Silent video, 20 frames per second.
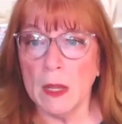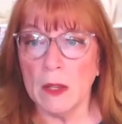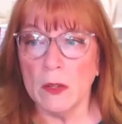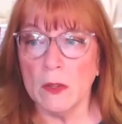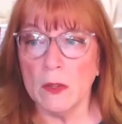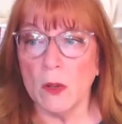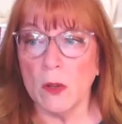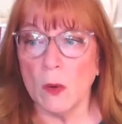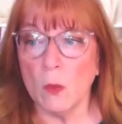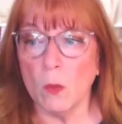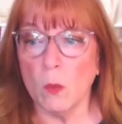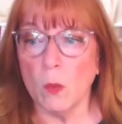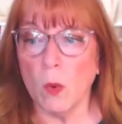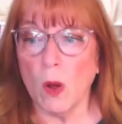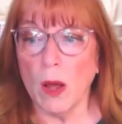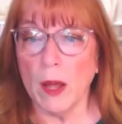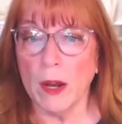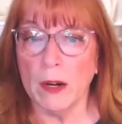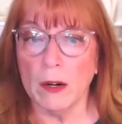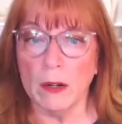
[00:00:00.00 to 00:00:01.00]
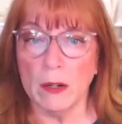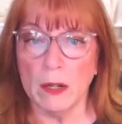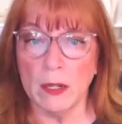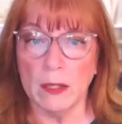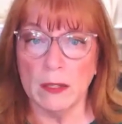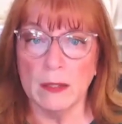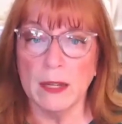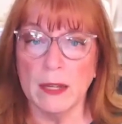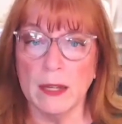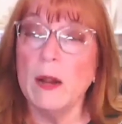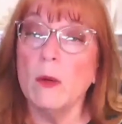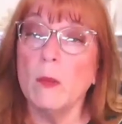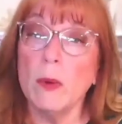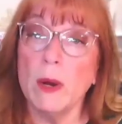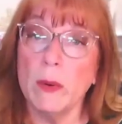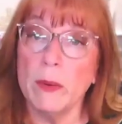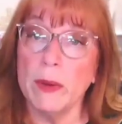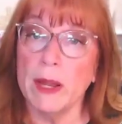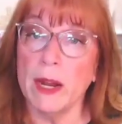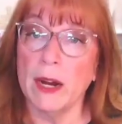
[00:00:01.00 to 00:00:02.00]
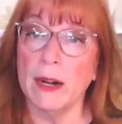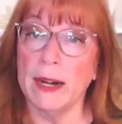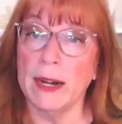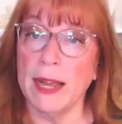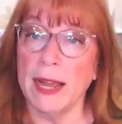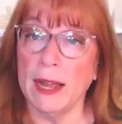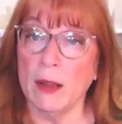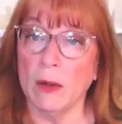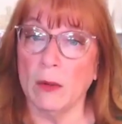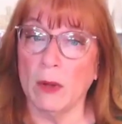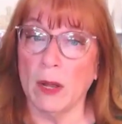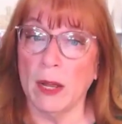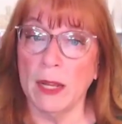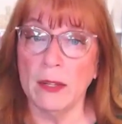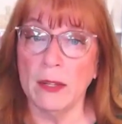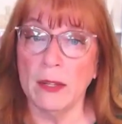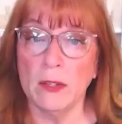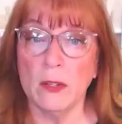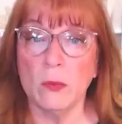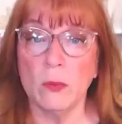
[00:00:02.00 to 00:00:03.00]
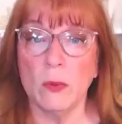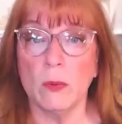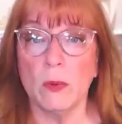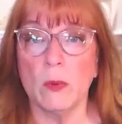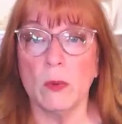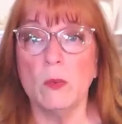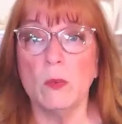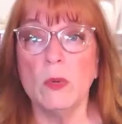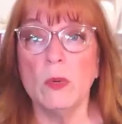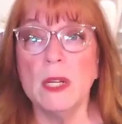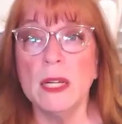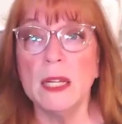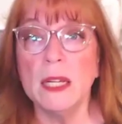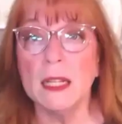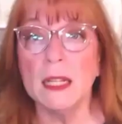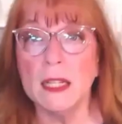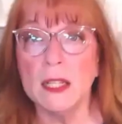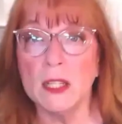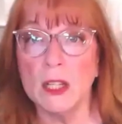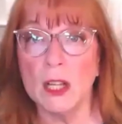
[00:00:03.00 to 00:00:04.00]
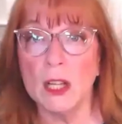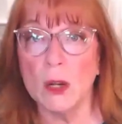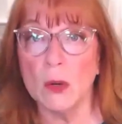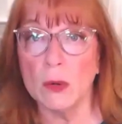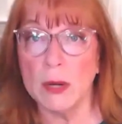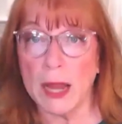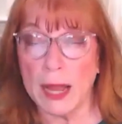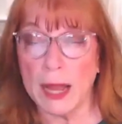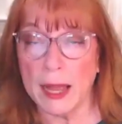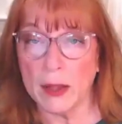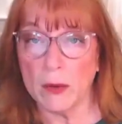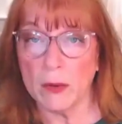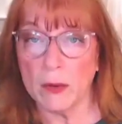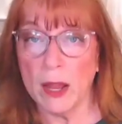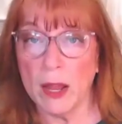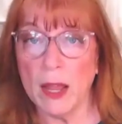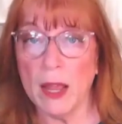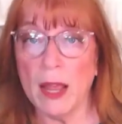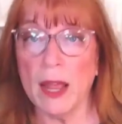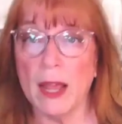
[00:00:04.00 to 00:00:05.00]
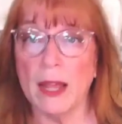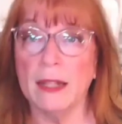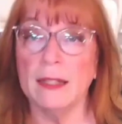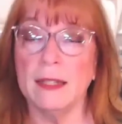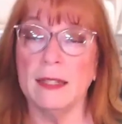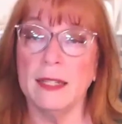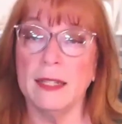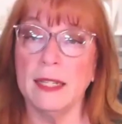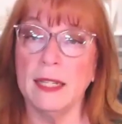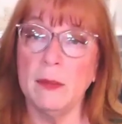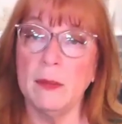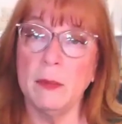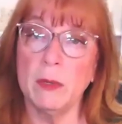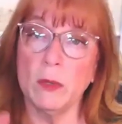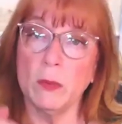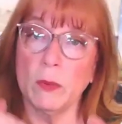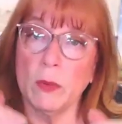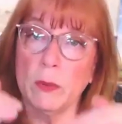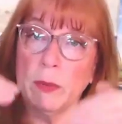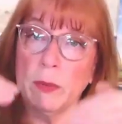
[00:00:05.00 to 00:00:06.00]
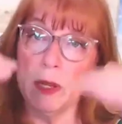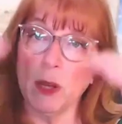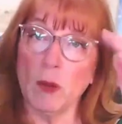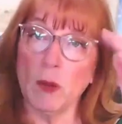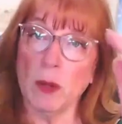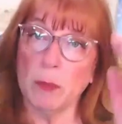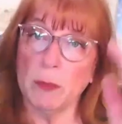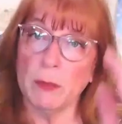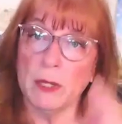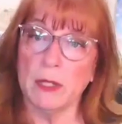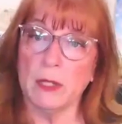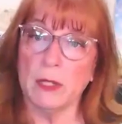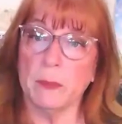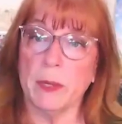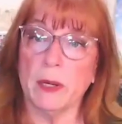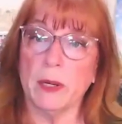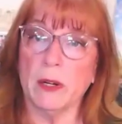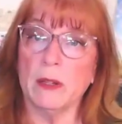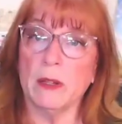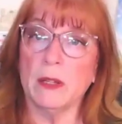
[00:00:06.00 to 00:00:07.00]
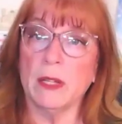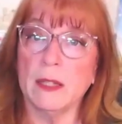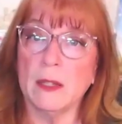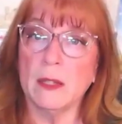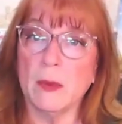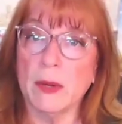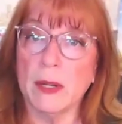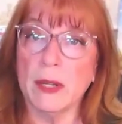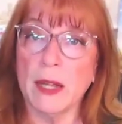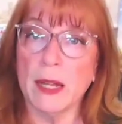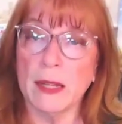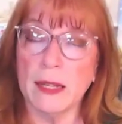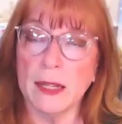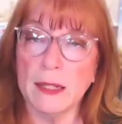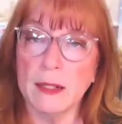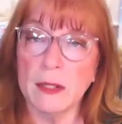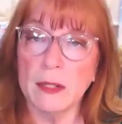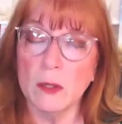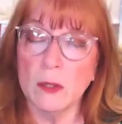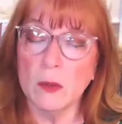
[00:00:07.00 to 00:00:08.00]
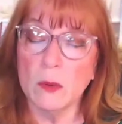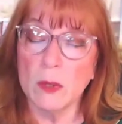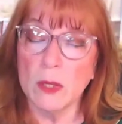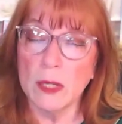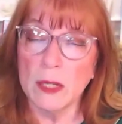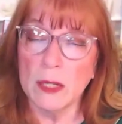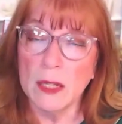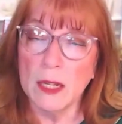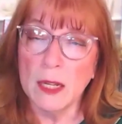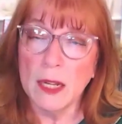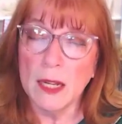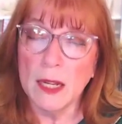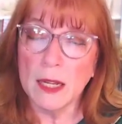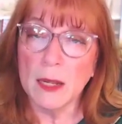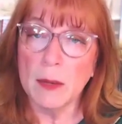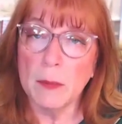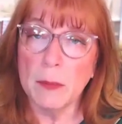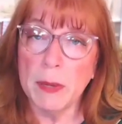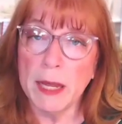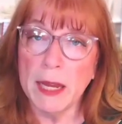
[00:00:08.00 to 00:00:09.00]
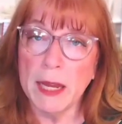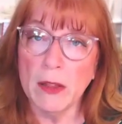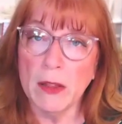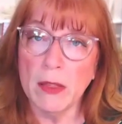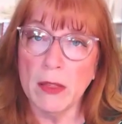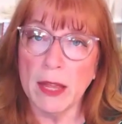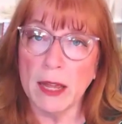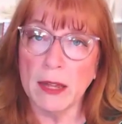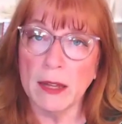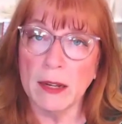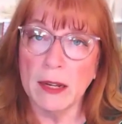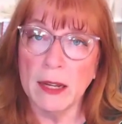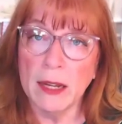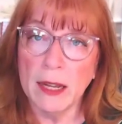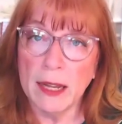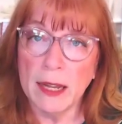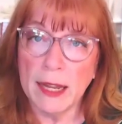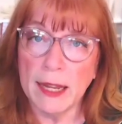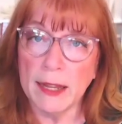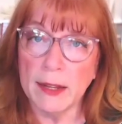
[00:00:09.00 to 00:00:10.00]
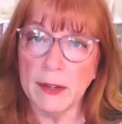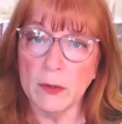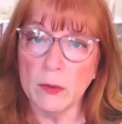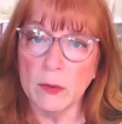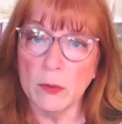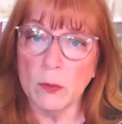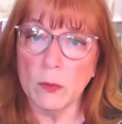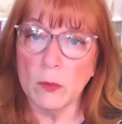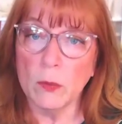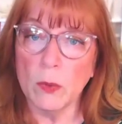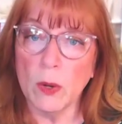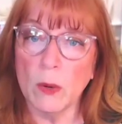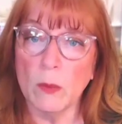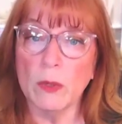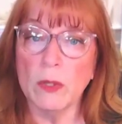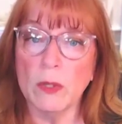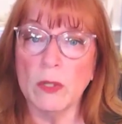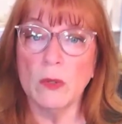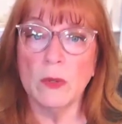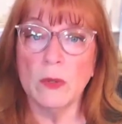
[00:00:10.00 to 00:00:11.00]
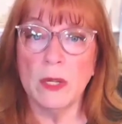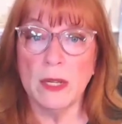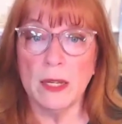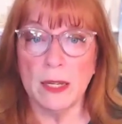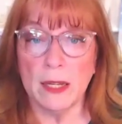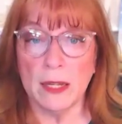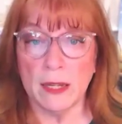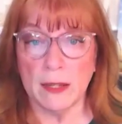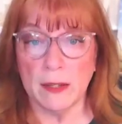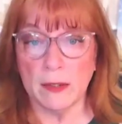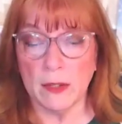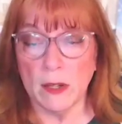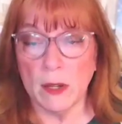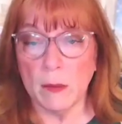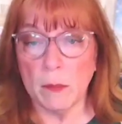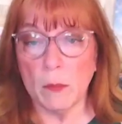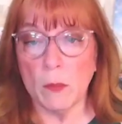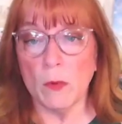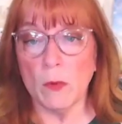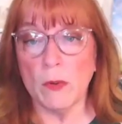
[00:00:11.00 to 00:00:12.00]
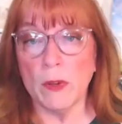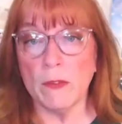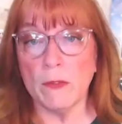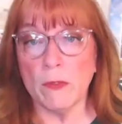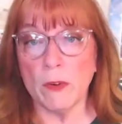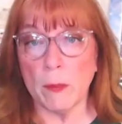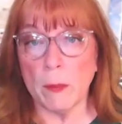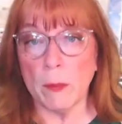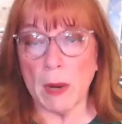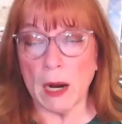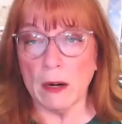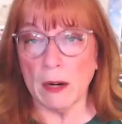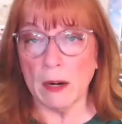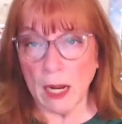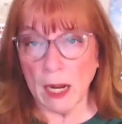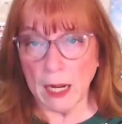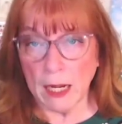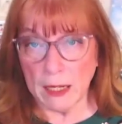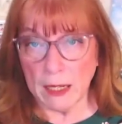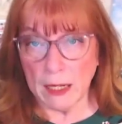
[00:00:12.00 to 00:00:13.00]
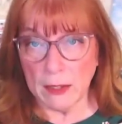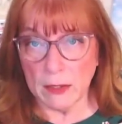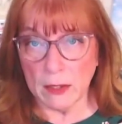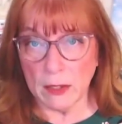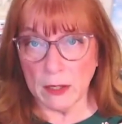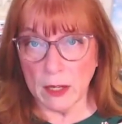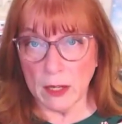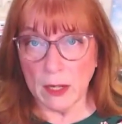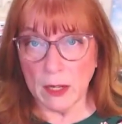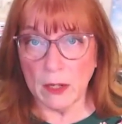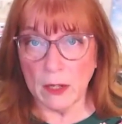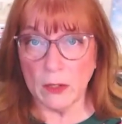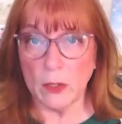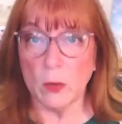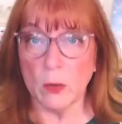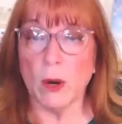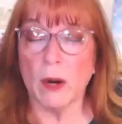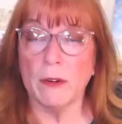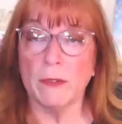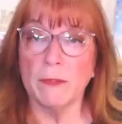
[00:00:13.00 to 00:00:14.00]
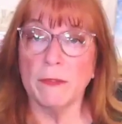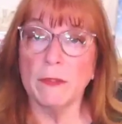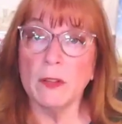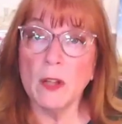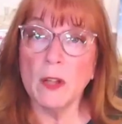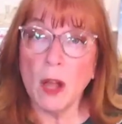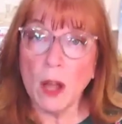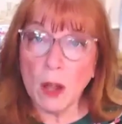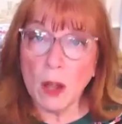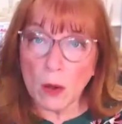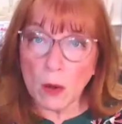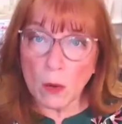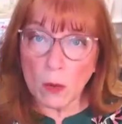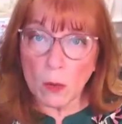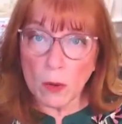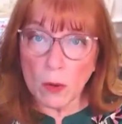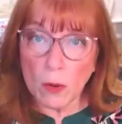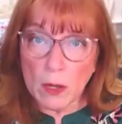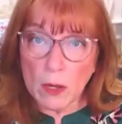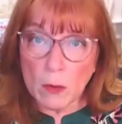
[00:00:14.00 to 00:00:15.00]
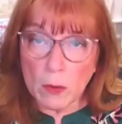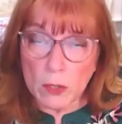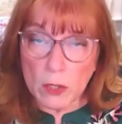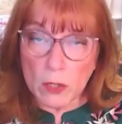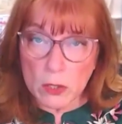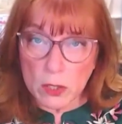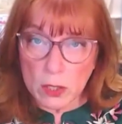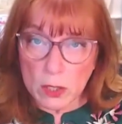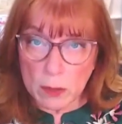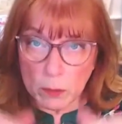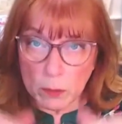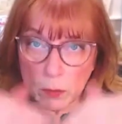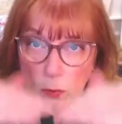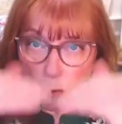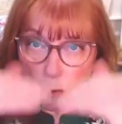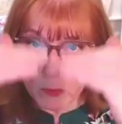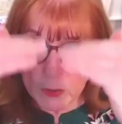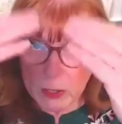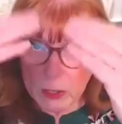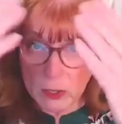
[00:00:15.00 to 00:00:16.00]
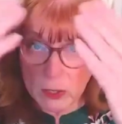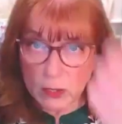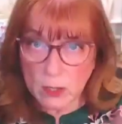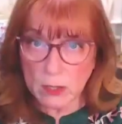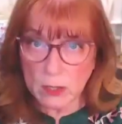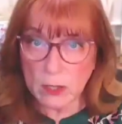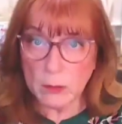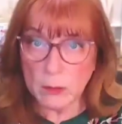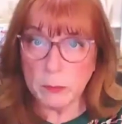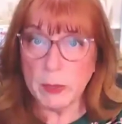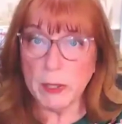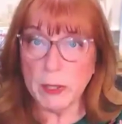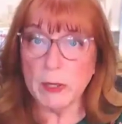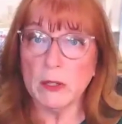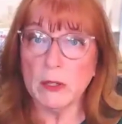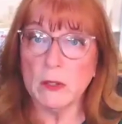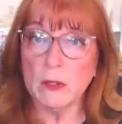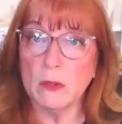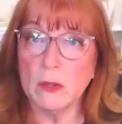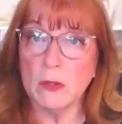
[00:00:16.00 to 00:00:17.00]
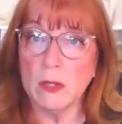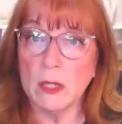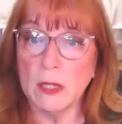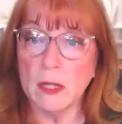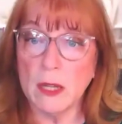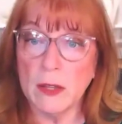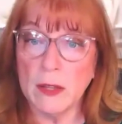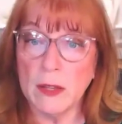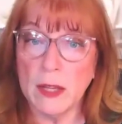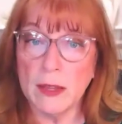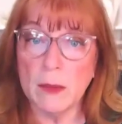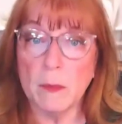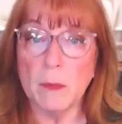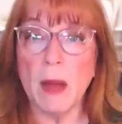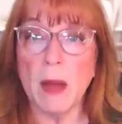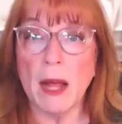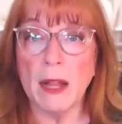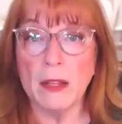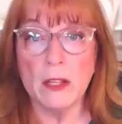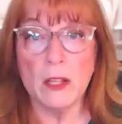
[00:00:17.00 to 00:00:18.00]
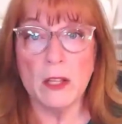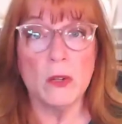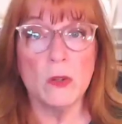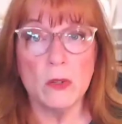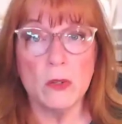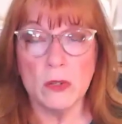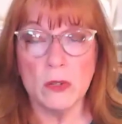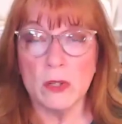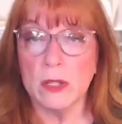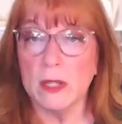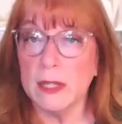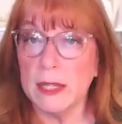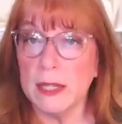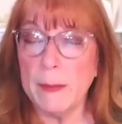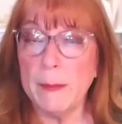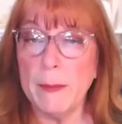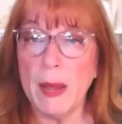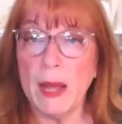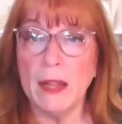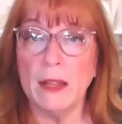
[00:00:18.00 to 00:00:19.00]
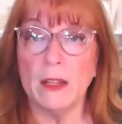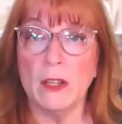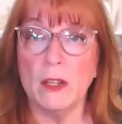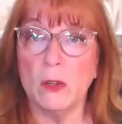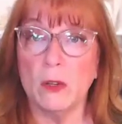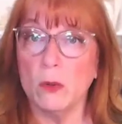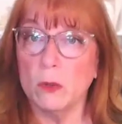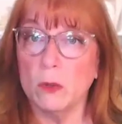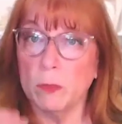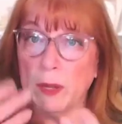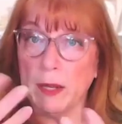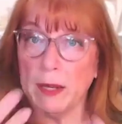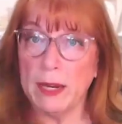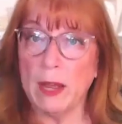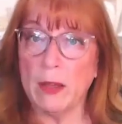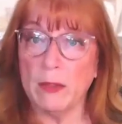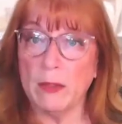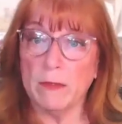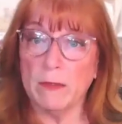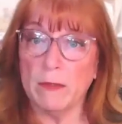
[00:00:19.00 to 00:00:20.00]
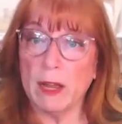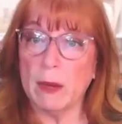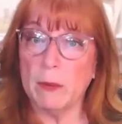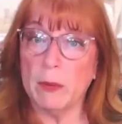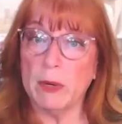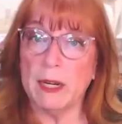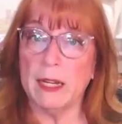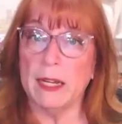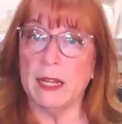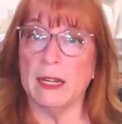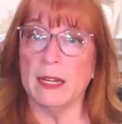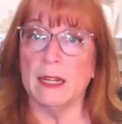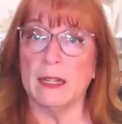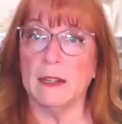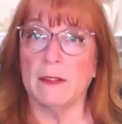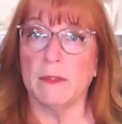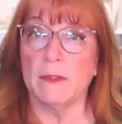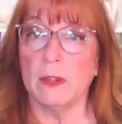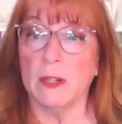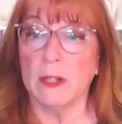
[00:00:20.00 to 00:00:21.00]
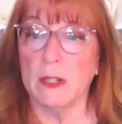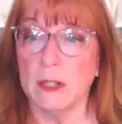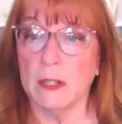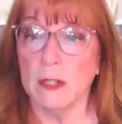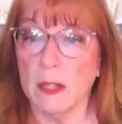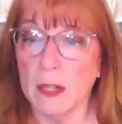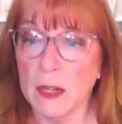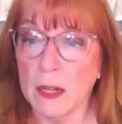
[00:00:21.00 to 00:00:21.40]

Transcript: So water is kind of where we are now. Ice is when we really slow down, and steam is when we go up to spirit. That's how I like to compare that. And what we're doing is moving from our ice to our flow, which is going to move us to the spirit, and the molecules are the same molecules, but now they're vibrating at a different